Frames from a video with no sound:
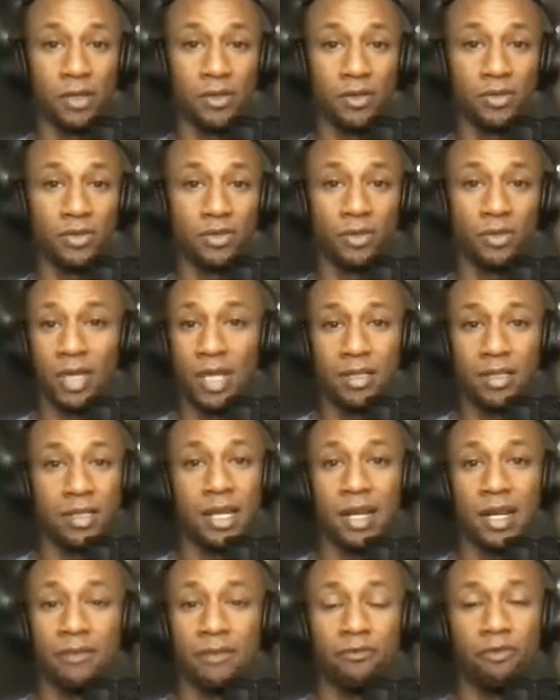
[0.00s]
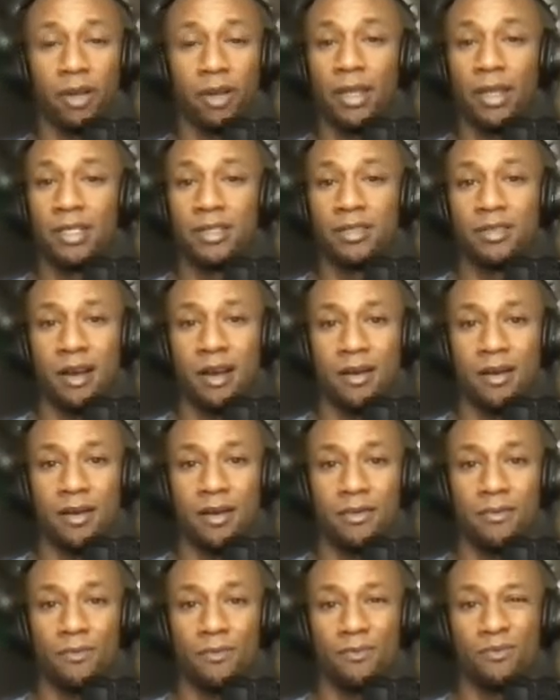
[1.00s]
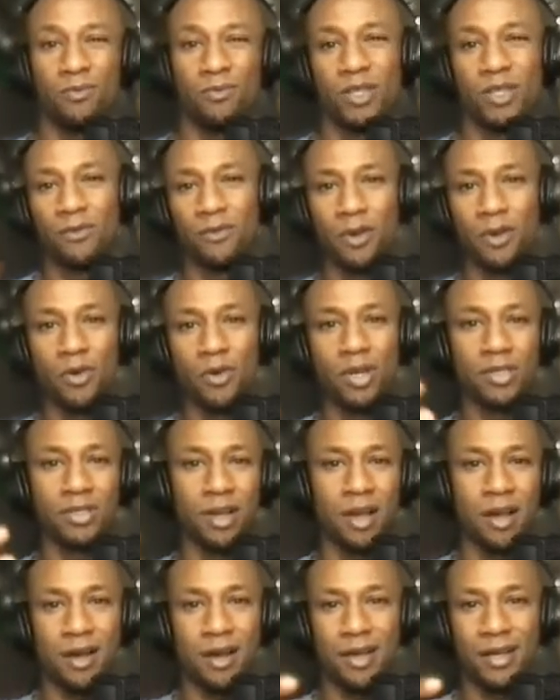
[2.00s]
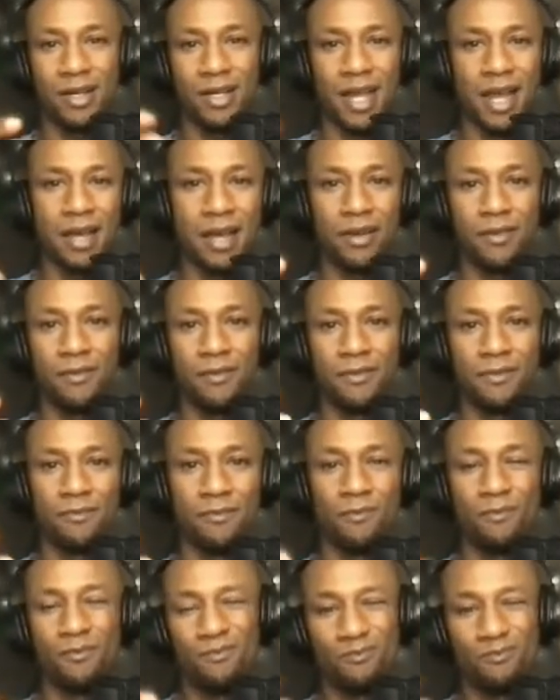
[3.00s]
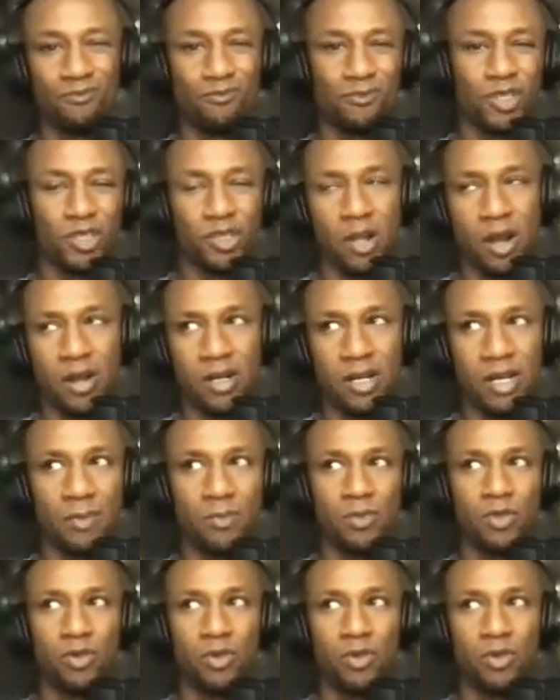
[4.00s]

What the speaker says: So that's going to really start to focus on kind of startups or